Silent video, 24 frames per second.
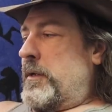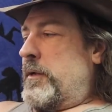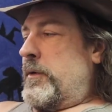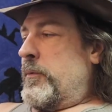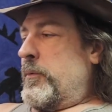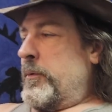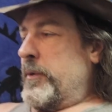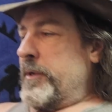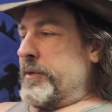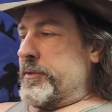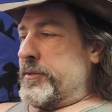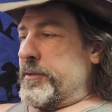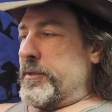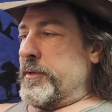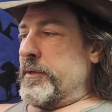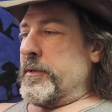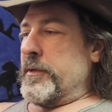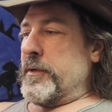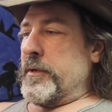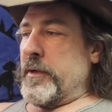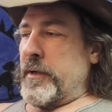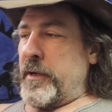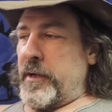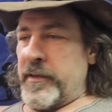which
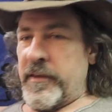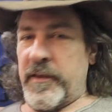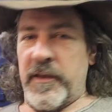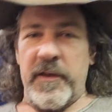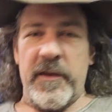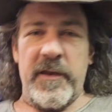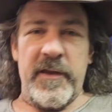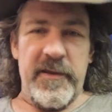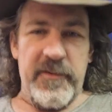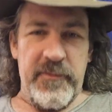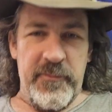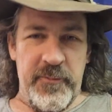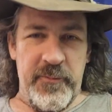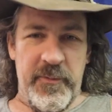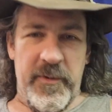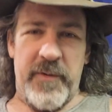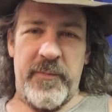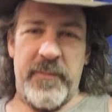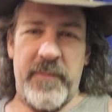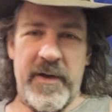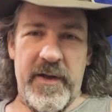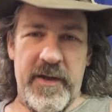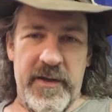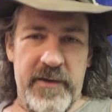I then went
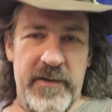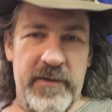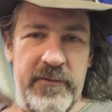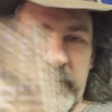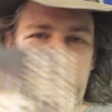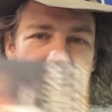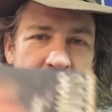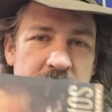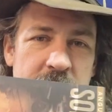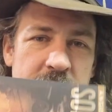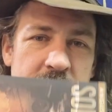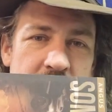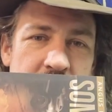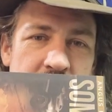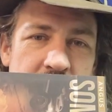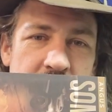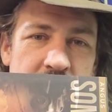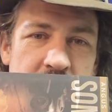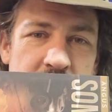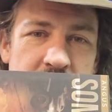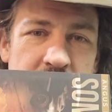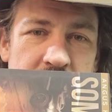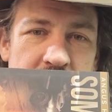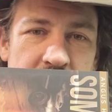back and wrote.
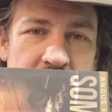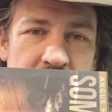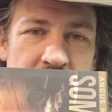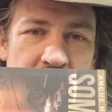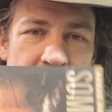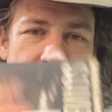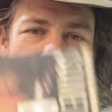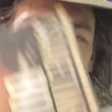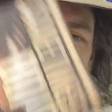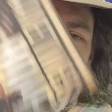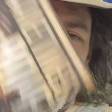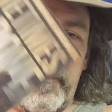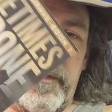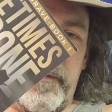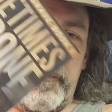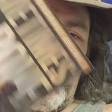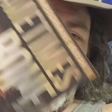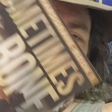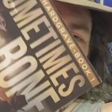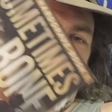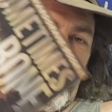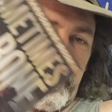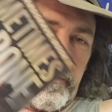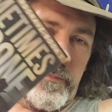
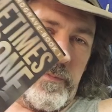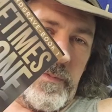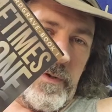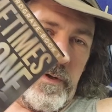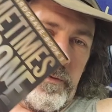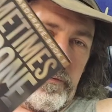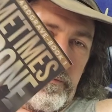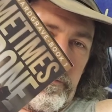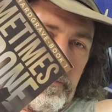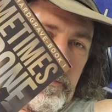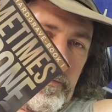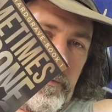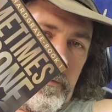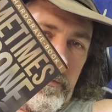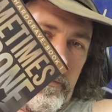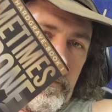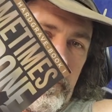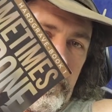Sometimes Bone, the